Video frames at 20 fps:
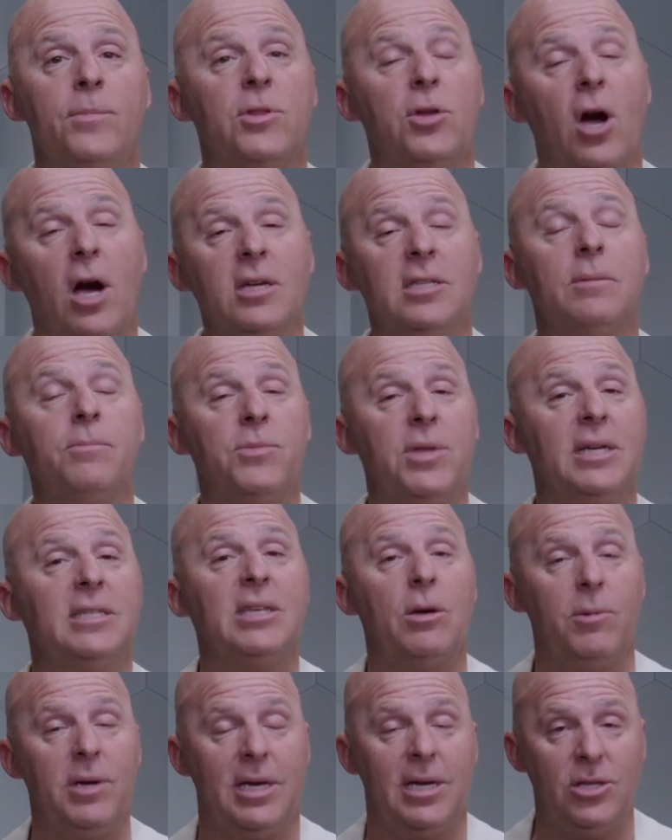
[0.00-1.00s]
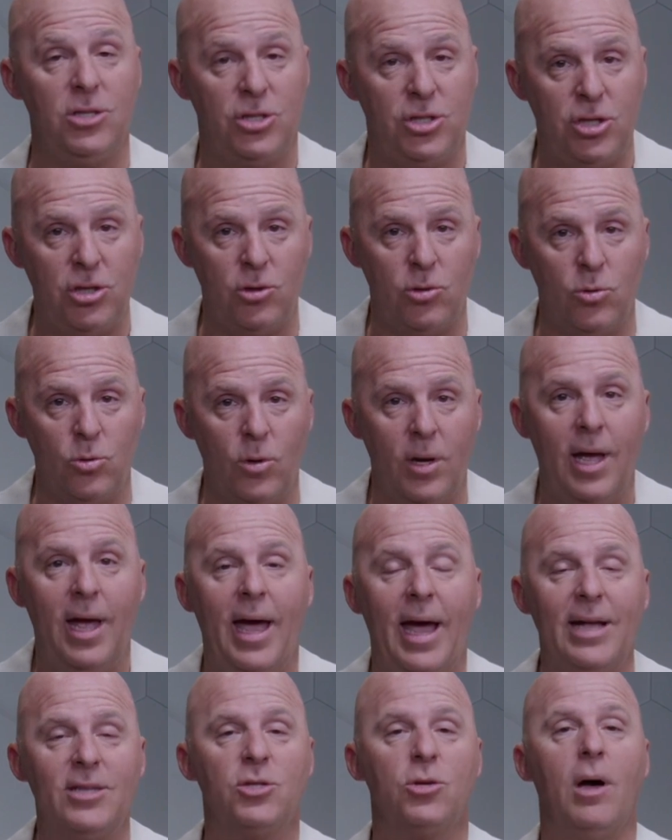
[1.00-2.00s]
There are some things that we can do,
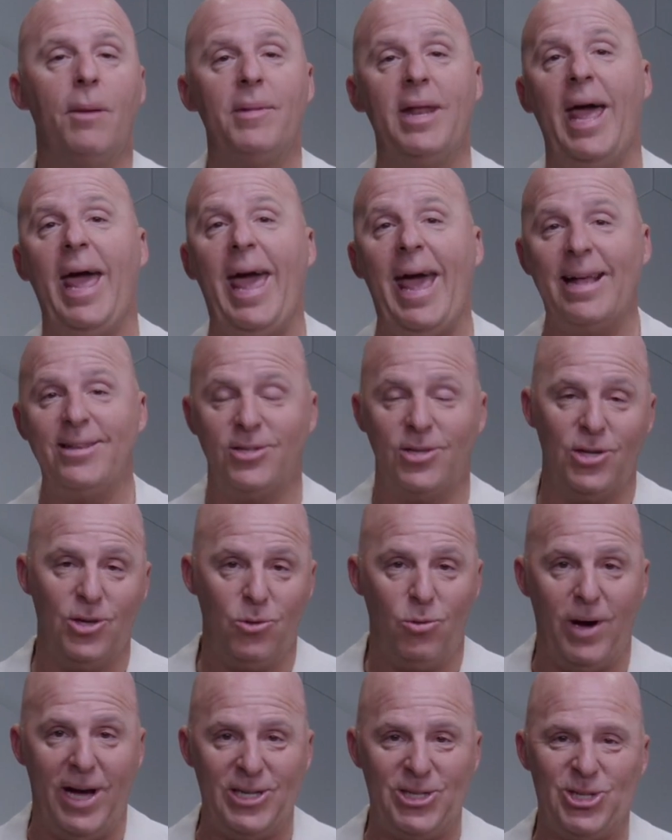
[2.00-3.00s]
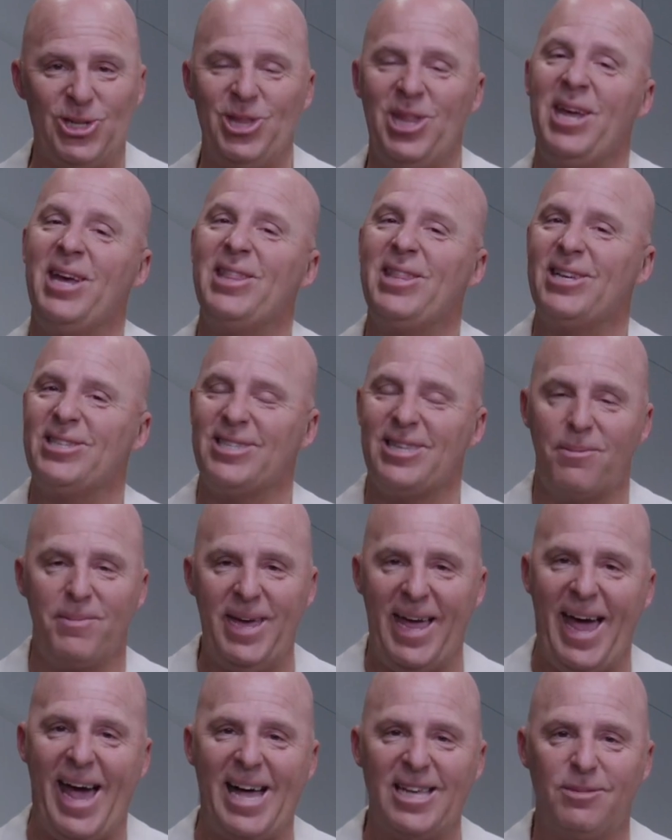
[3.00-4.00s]
and so I'm going to answer the question that
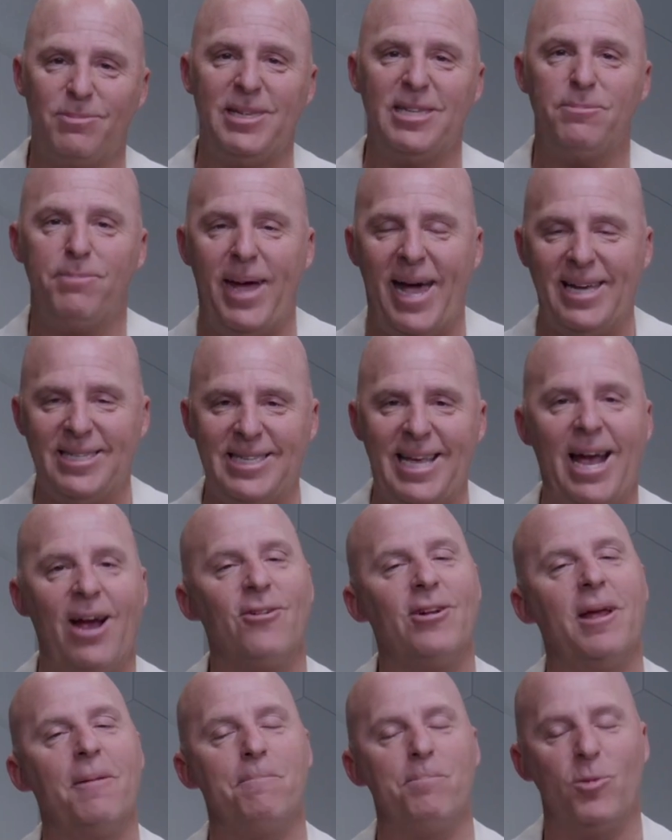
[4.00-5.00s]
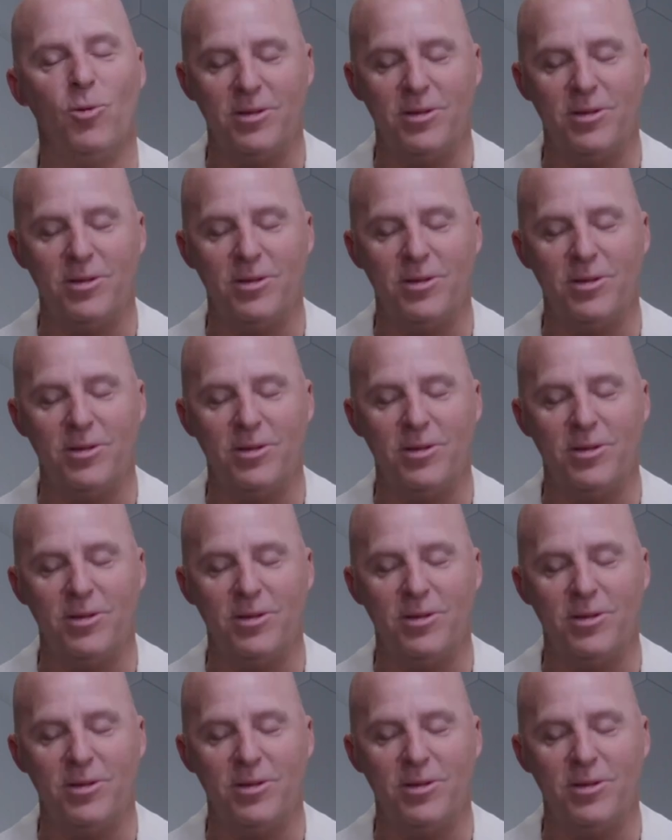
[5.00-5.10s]
somebody asked me this past Saturday.